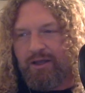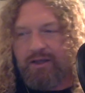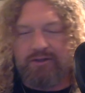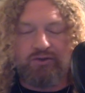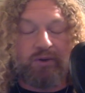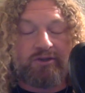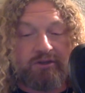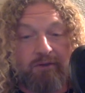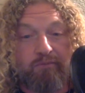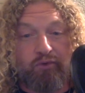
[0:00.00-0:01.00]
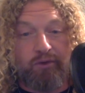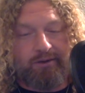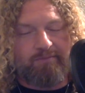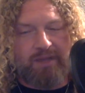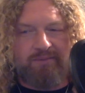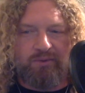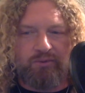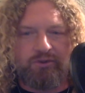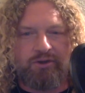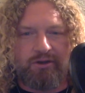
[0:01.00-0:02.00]
And so at some point, maybe
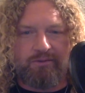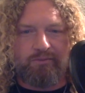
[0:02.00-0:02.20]
we'll talk